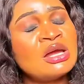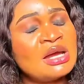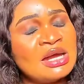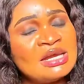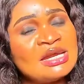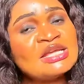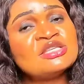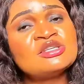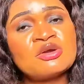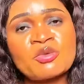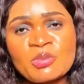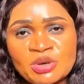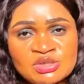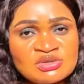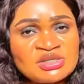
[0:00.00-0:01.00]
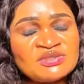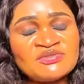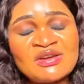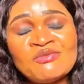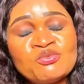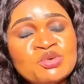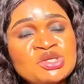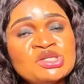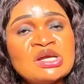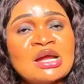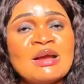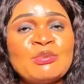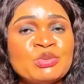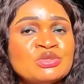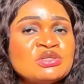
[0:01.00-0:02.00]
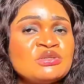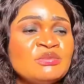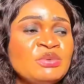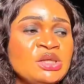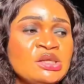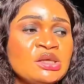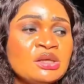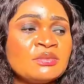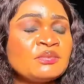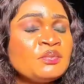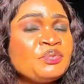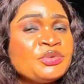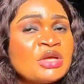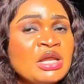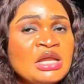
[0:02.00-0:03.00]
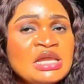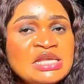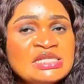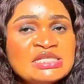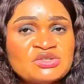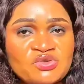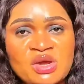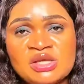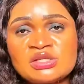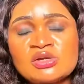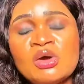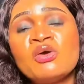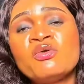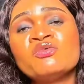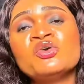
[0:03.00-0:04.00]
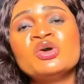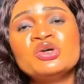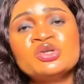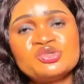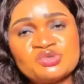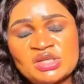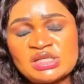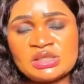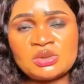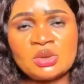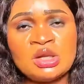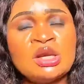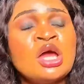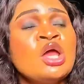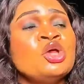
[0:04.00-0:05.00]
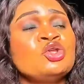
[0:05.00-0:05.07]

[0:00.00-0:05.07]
and then 0.25, which happens to be the least strength of Tretinoin.